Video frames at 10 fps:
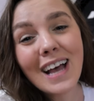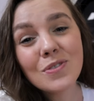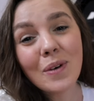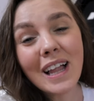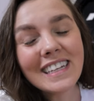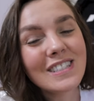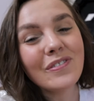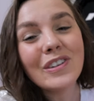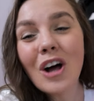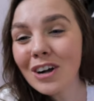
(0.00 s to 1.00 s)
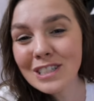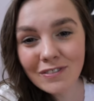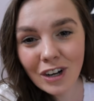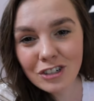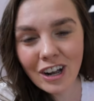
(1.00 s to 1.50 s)
as well as vlogs
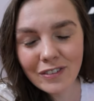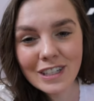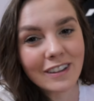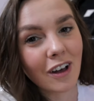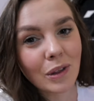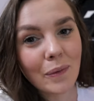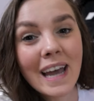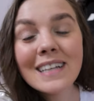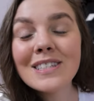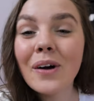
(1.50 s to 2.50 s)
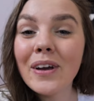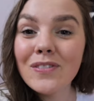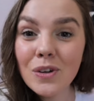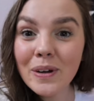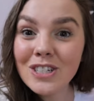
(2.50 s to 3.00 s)
of our travels along the way. So
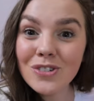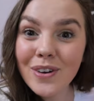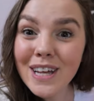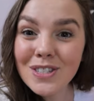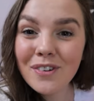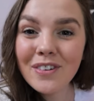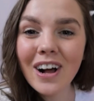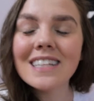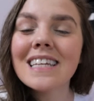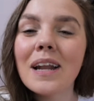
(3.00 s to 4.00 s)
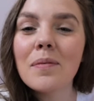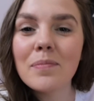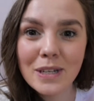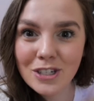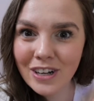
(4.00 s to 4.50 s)
if you enjoy that sort of
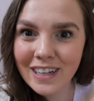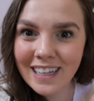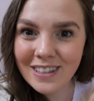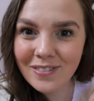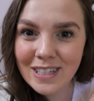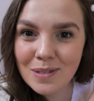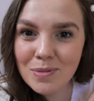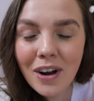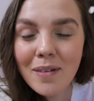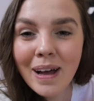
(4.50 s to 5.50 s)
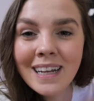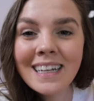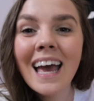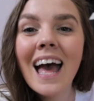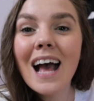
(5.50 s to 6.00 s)
content, be sure to hit the red subscribe
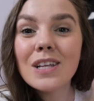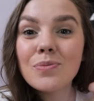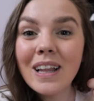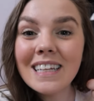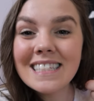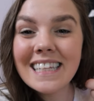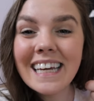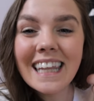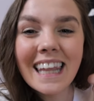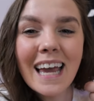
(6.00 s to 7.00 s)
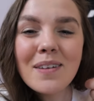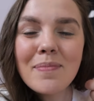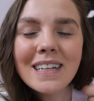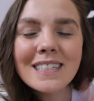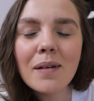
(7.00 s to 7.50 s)
button as well as the like
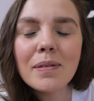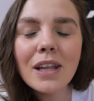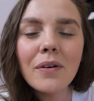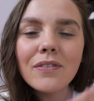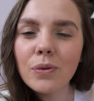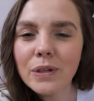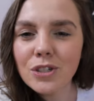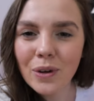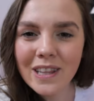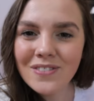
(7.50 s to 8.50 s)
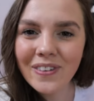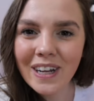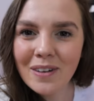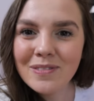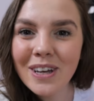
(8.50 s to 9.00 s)
button down below if you enjoy this
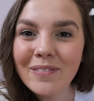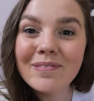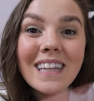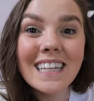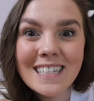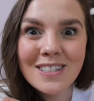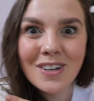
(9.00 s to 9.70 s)
video. So let's get